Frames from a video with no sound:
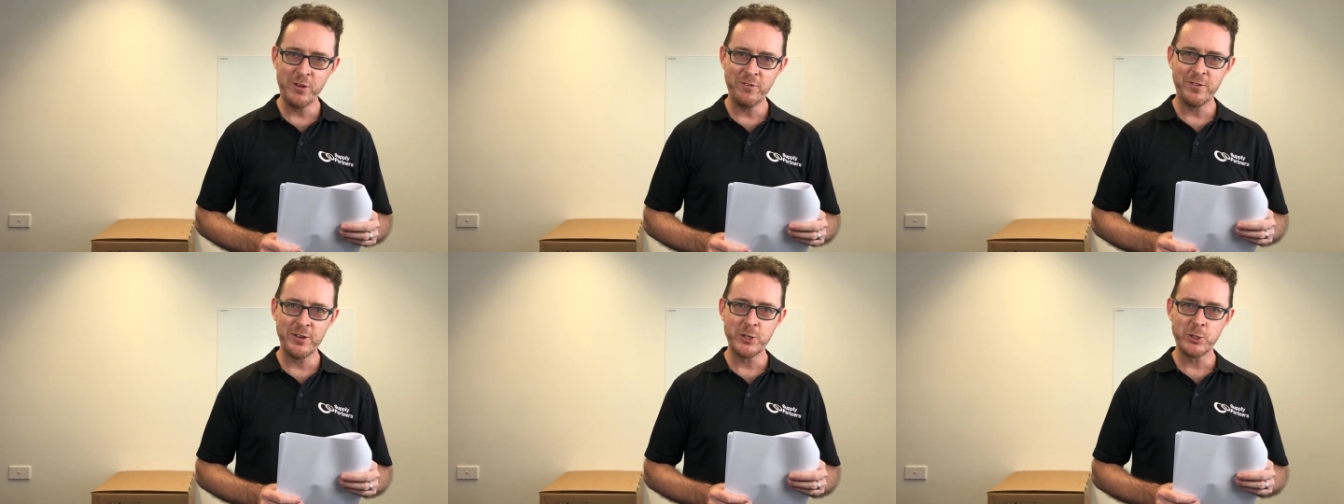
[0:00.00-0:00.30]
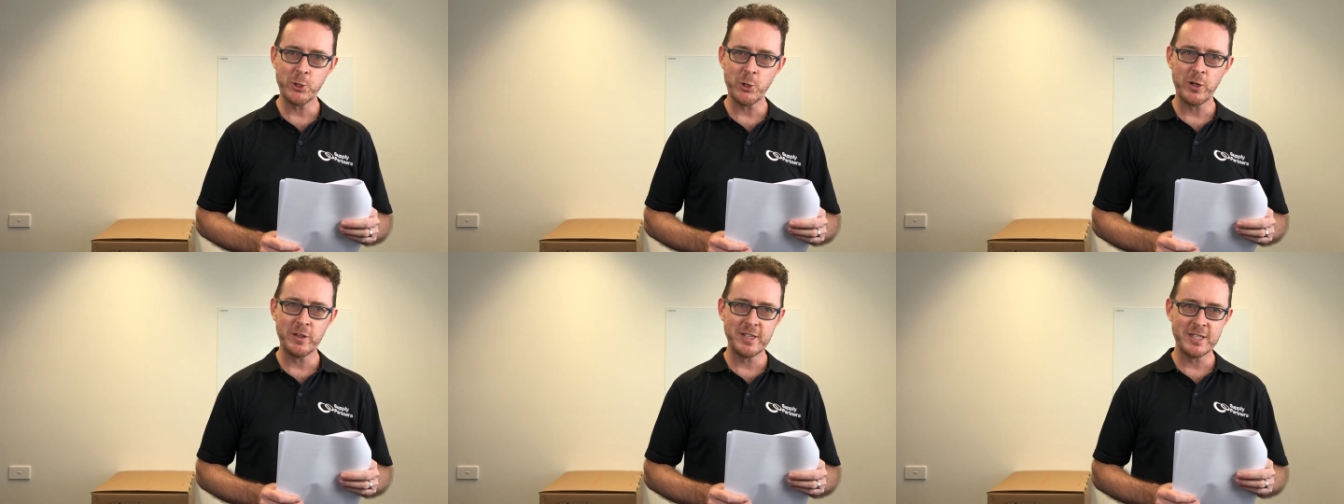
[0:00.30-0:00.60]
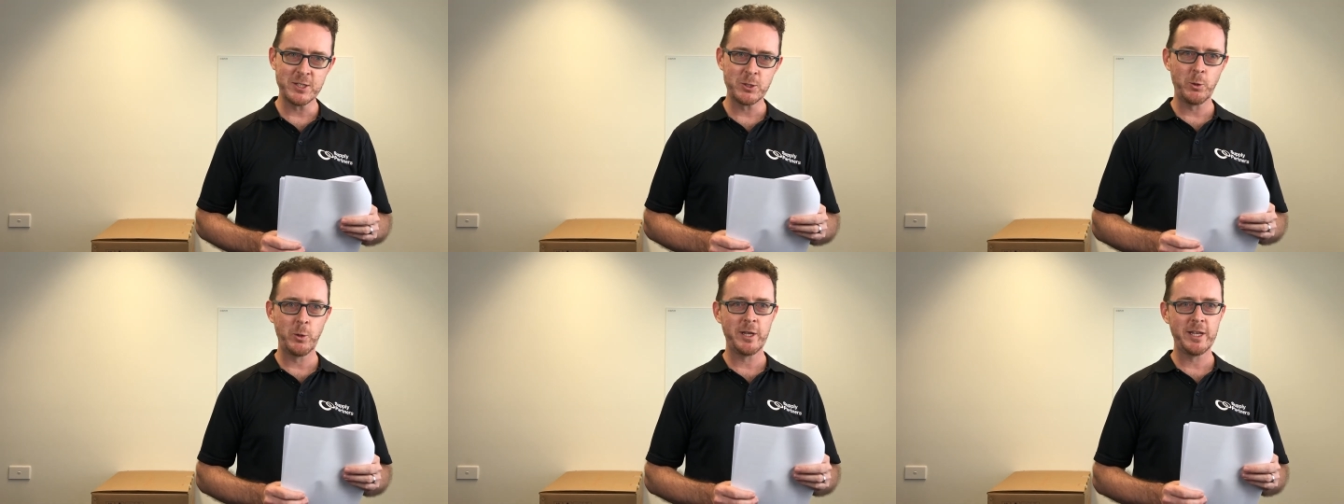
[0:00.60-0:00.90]
you've enjoyed
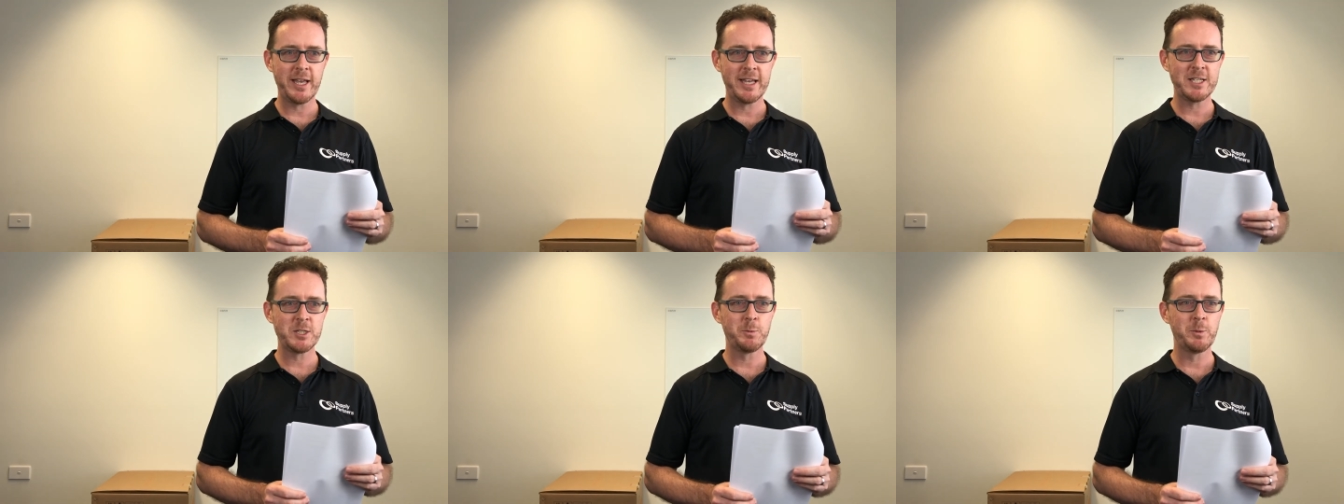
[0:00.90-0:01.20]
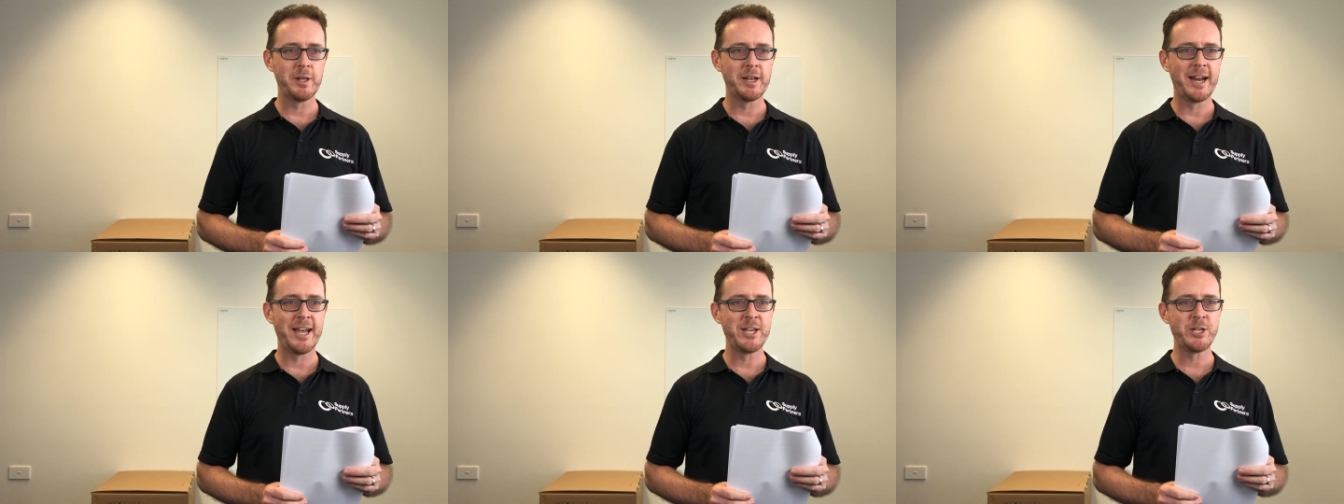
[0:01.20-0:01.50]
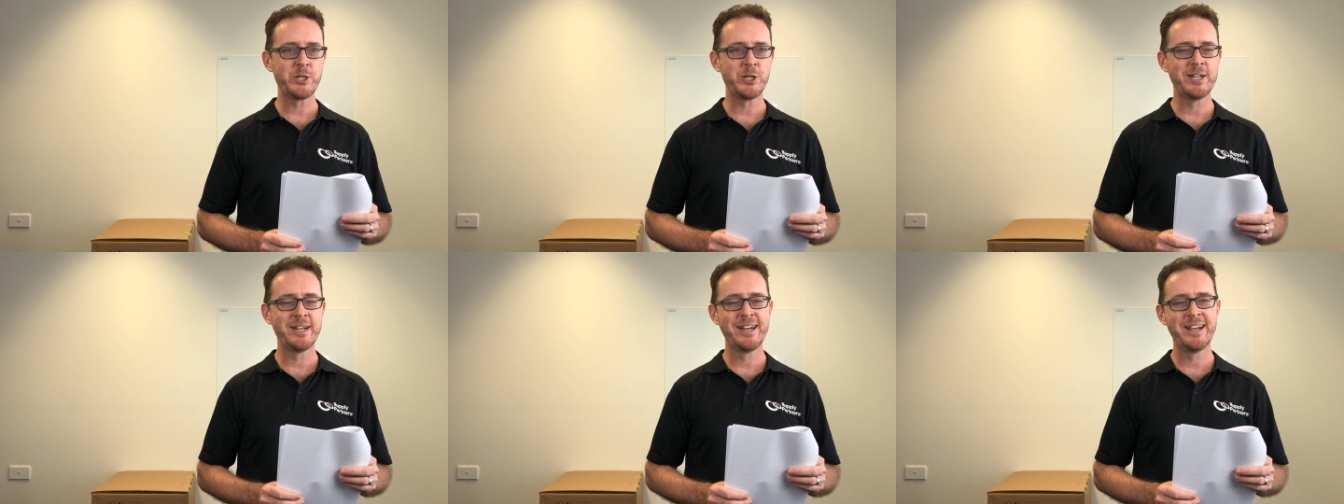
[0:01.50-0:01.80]
this quick
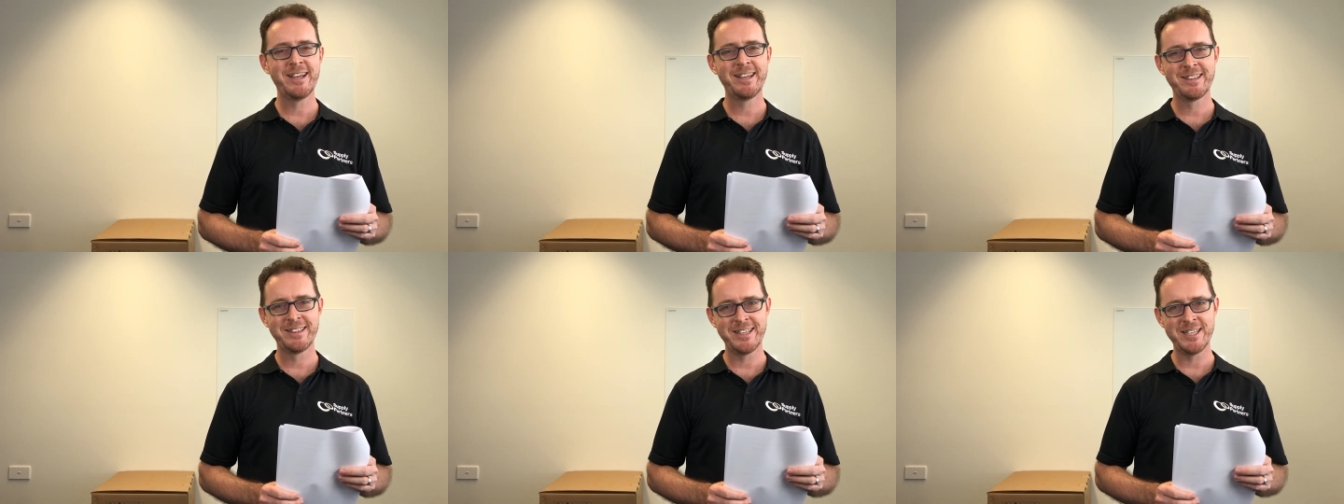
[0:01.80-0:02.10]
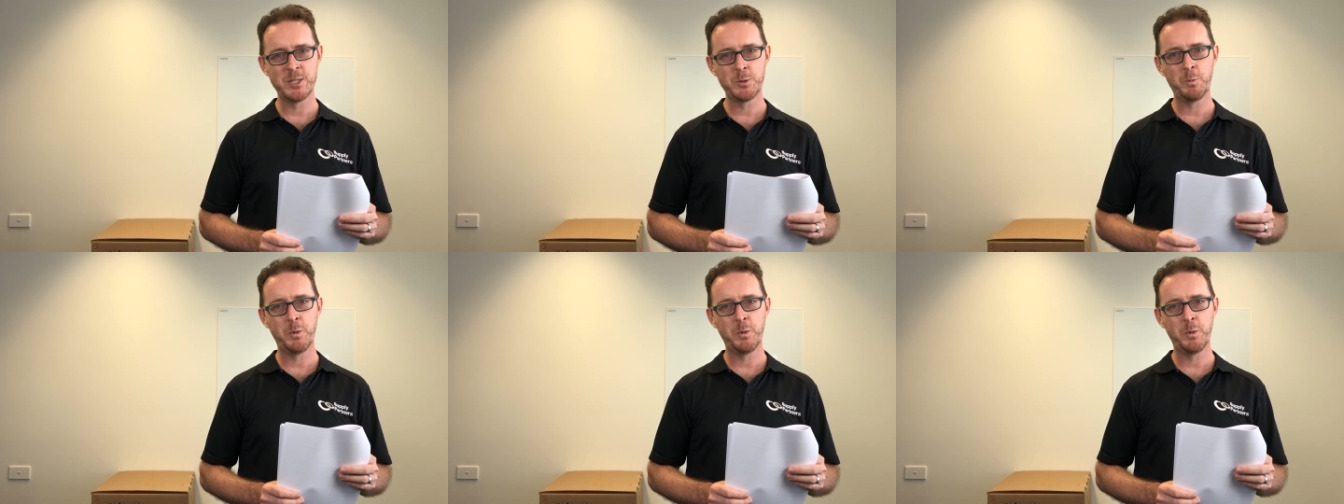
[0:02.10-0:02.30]
explanation. There's